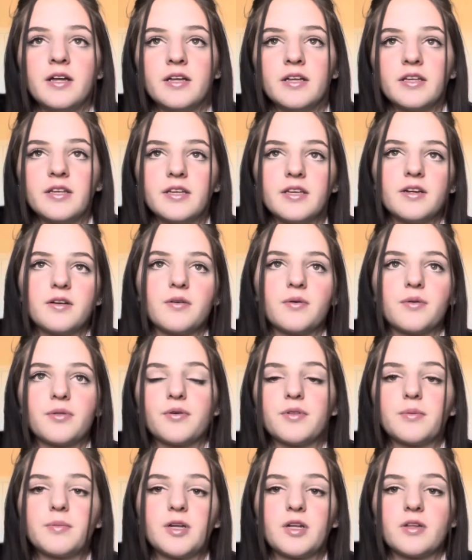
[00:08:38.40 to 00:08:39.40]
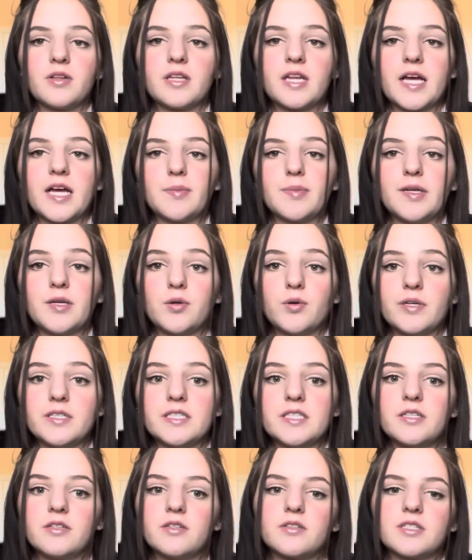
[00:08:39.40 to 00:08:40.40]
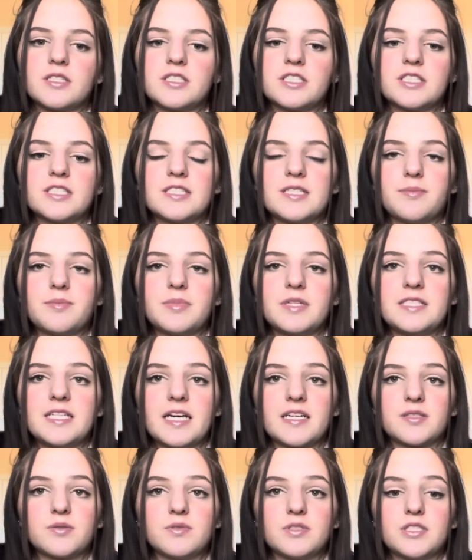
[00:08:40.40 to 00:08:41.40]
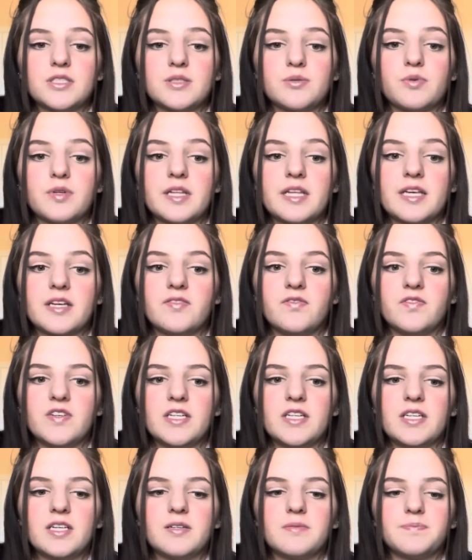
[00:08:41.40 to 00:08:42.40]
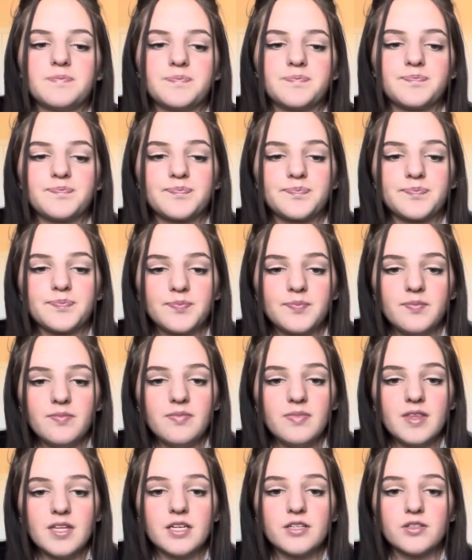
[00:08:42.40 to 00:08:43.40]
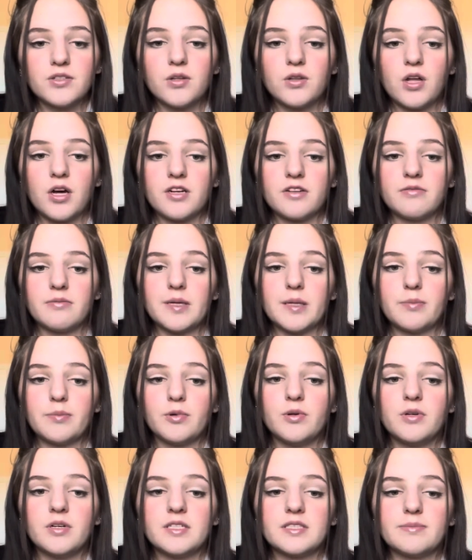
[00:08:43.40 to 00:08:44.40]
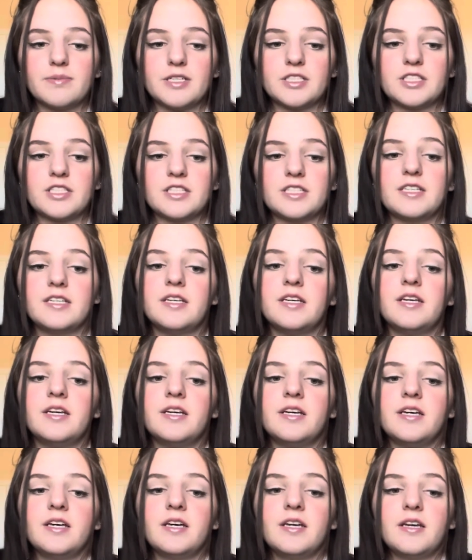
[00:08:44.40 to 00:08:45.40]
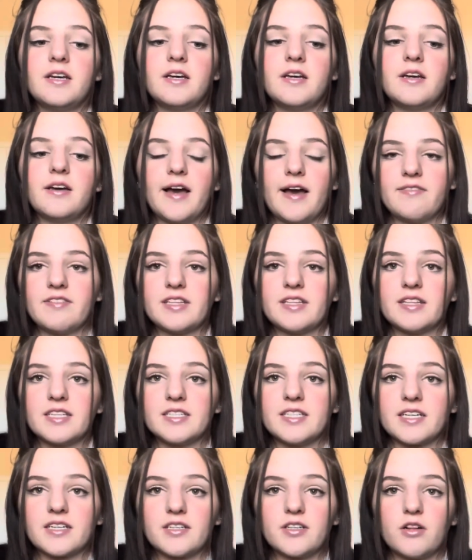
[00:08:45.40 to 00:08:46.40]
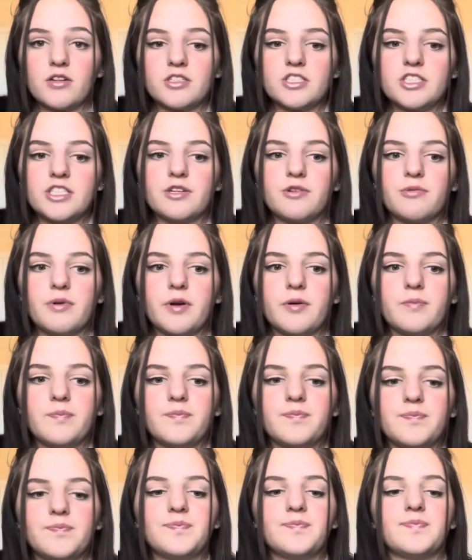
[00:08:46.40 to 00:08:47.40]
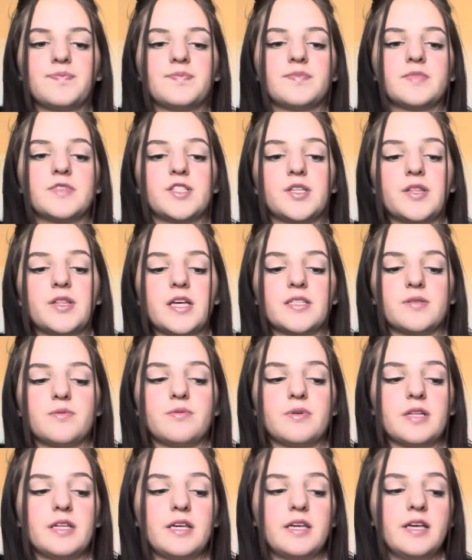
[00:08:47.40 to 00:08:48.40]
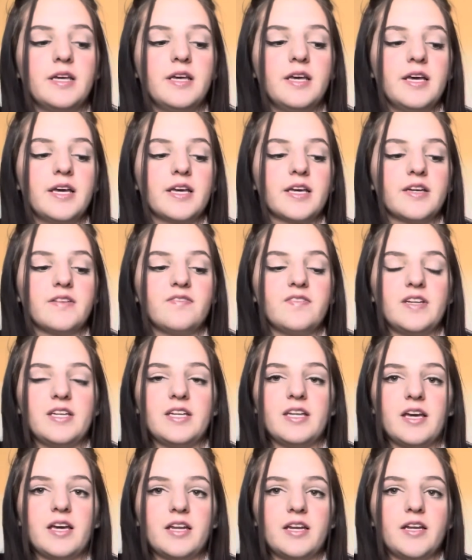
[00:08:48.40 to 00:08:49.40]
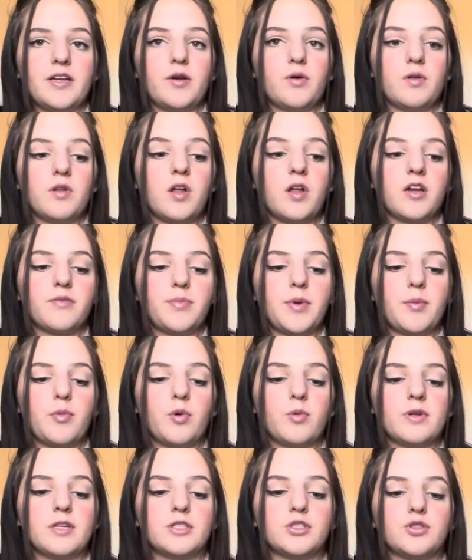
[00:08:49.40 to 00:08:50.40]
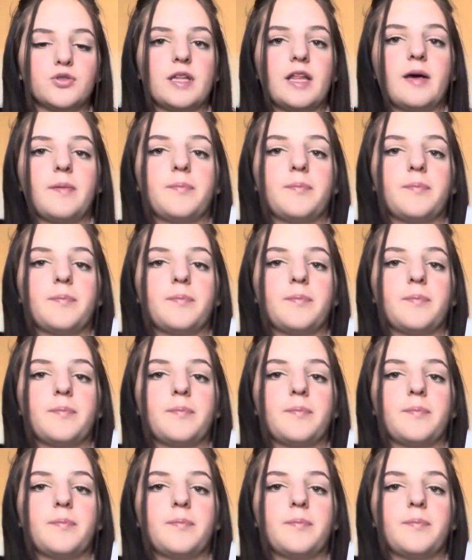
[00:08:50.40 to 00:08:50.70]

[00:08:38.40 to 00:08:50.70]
you know, through the middle of the night be noisy. You can just simply text, which is really convenient to a lot of people, especially having the technology grow. So that's really convenient, and I know a lot of people would enjoy that.